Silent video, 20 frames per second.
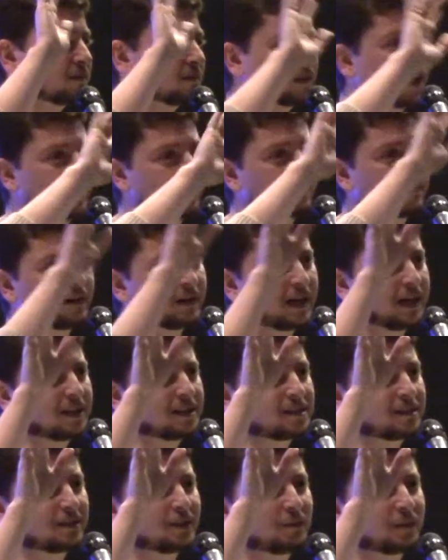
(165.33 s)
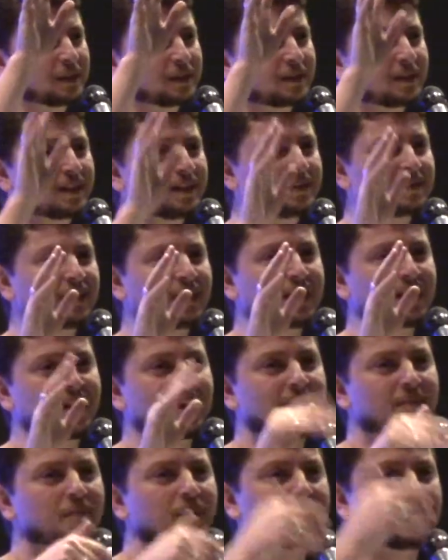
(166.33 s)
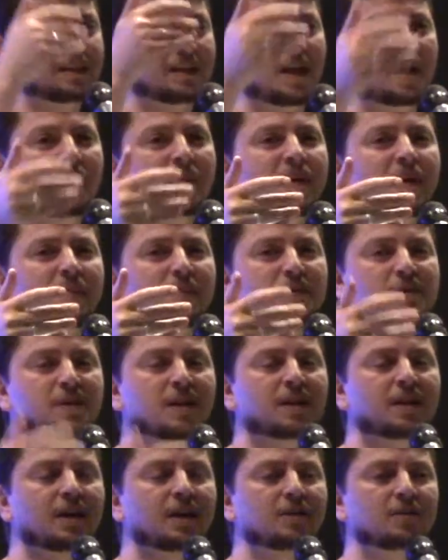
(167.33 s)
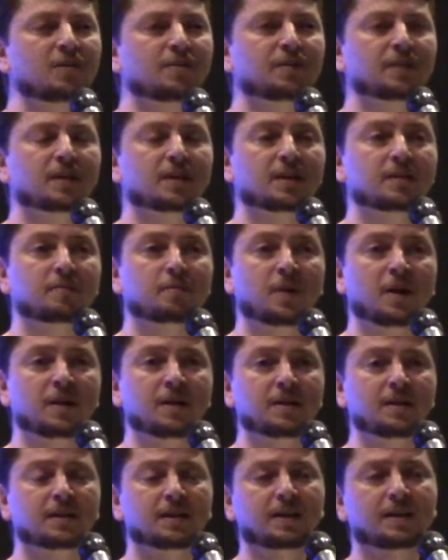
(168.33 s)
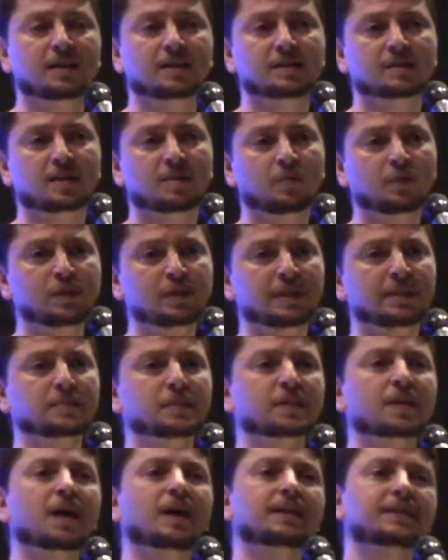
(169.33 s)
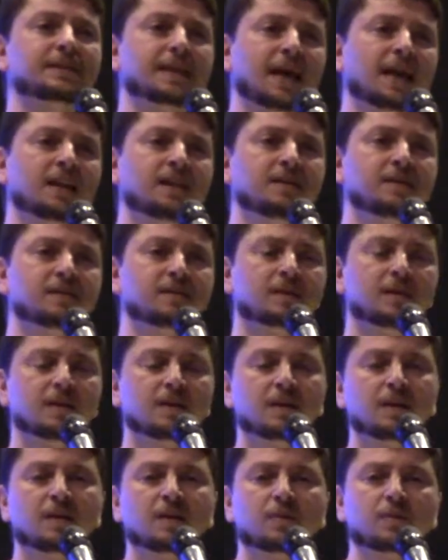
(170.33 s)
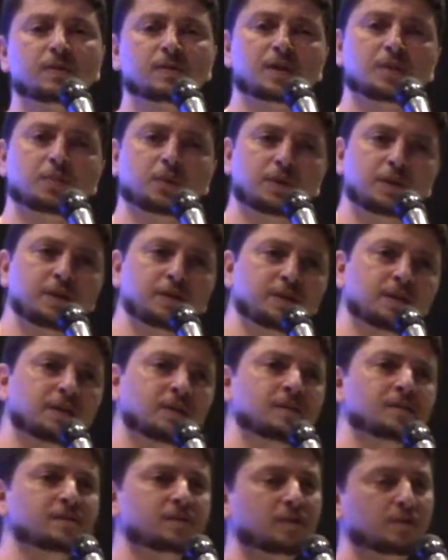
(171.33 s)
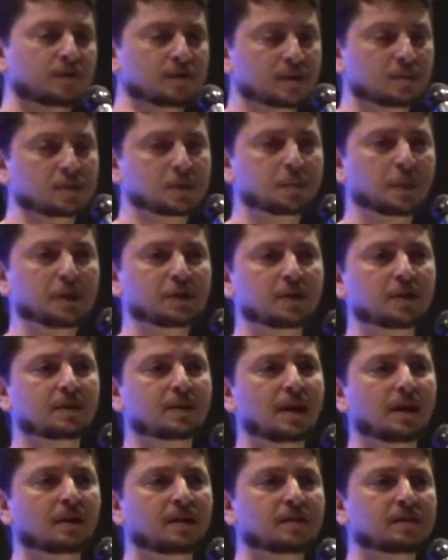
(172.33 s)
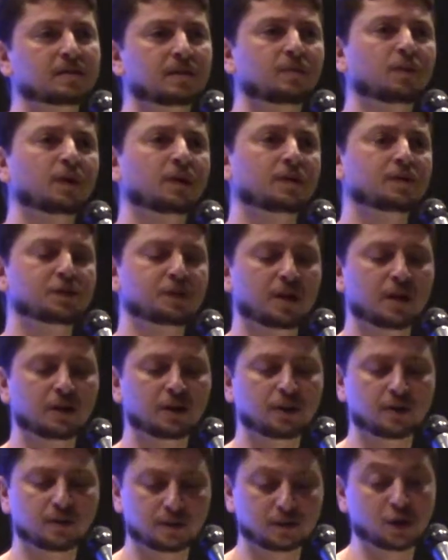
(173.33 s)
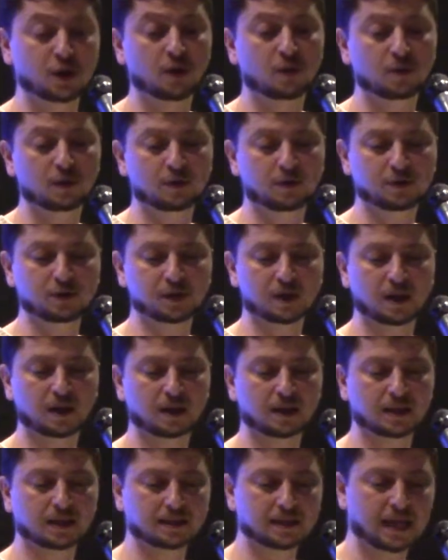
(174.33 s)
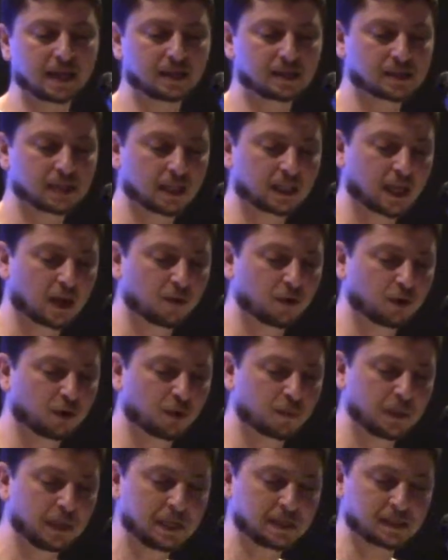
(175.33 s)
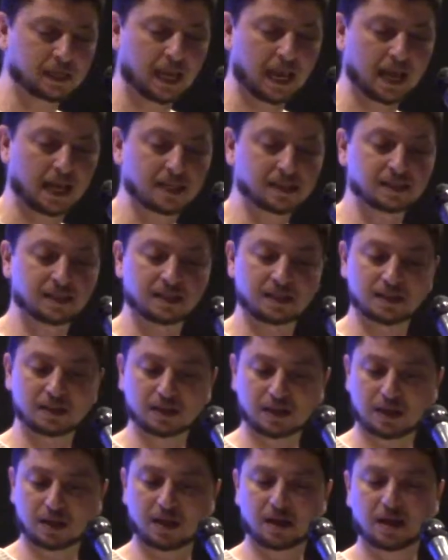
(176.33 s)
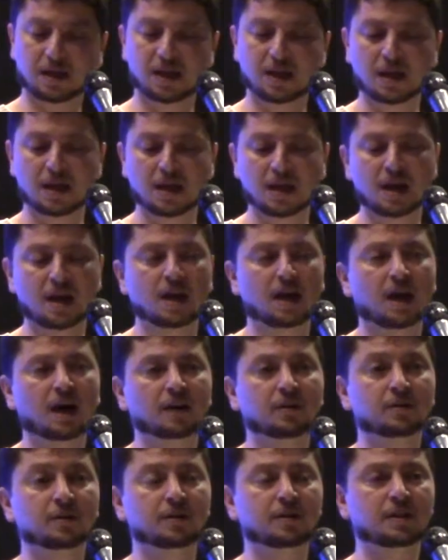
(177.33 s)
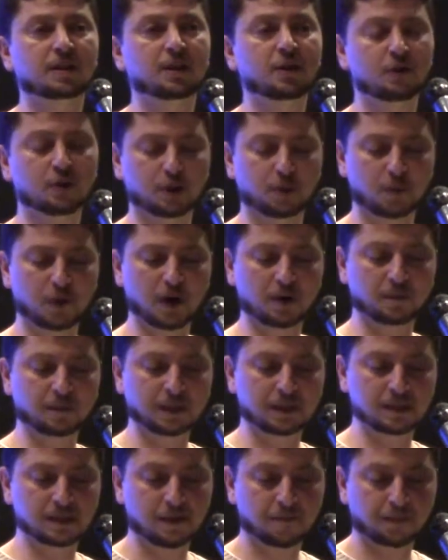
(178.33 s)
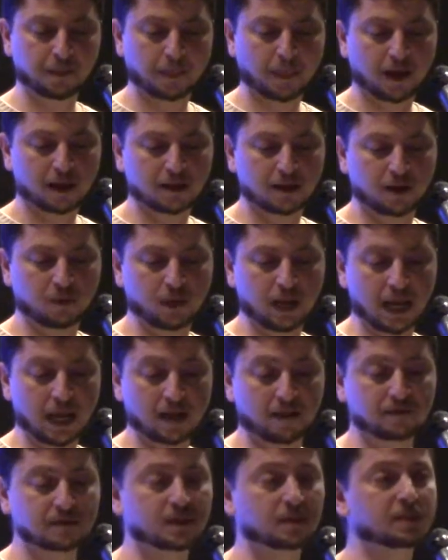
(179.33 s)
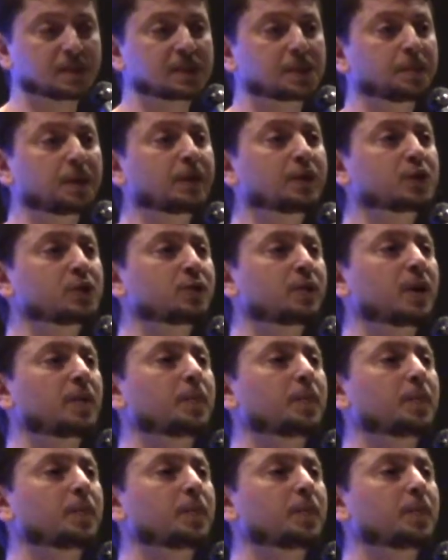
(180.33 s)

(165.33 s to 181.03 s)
Everyone else, you missed it. But coming up, inshallah, end of the month is the Muslims Got Talent with some auditions, some special talents, and we're going to share with you, inshallah, the talents that our community has. This is under the youth department. Then we have some spiritual